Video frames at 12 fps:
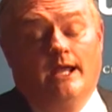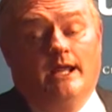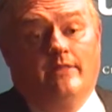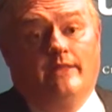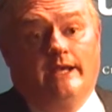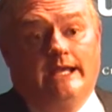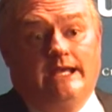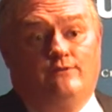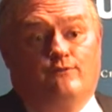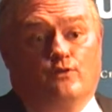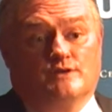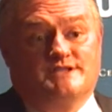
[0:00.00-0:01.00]
the need
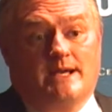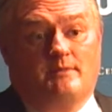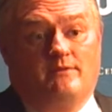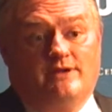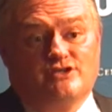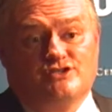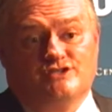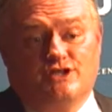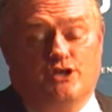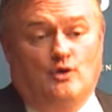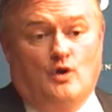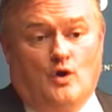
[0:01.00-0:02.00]
for subdivisions
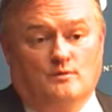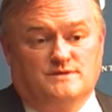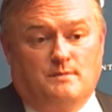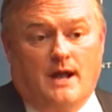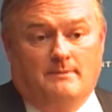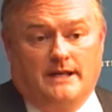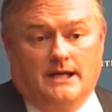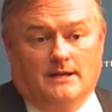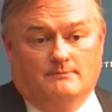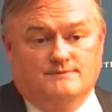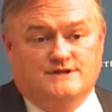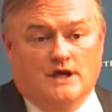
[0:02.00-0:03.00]
and new homes popping up.
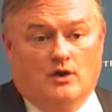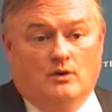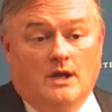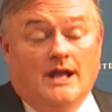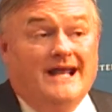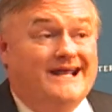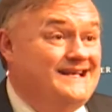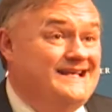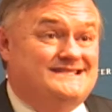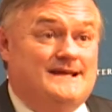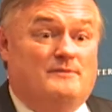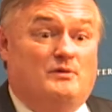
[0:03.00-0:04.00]
So
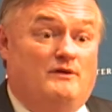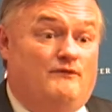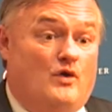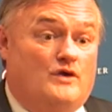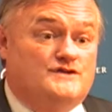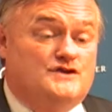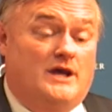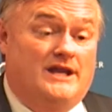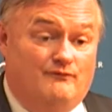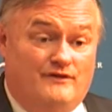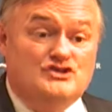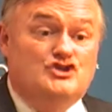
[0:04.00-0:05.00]
it's something we focus on.
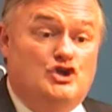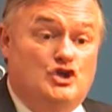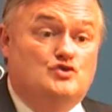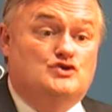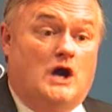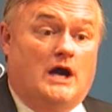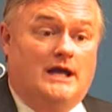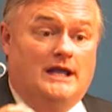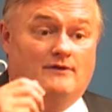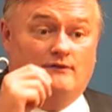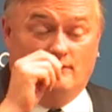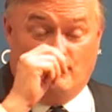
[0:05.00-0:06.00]
Envision Utah.
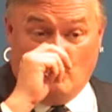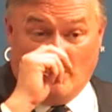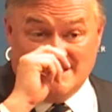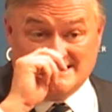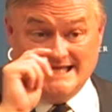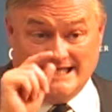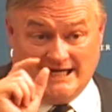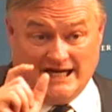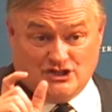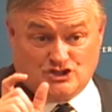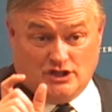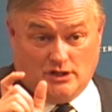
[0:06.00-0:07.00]
If you want to see in a
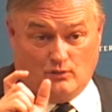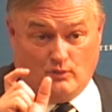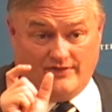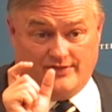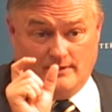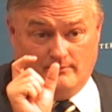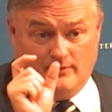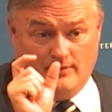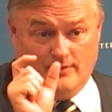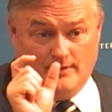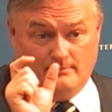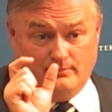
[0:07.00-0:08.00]
nutshell what
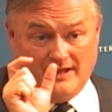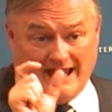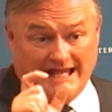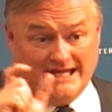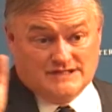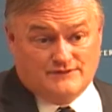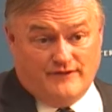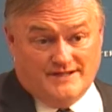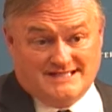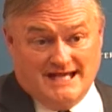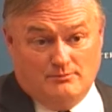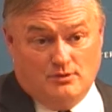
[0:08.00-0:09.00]
the plan is for the
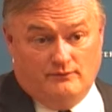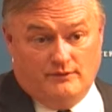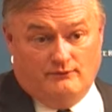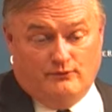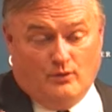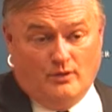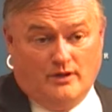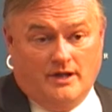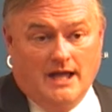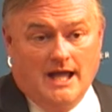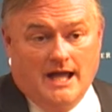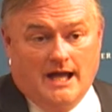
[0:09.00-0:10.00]
state moving forward,
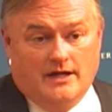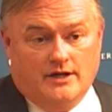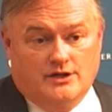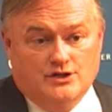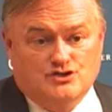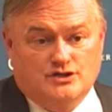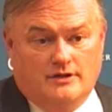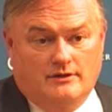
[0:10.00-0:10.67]
I'd encourage you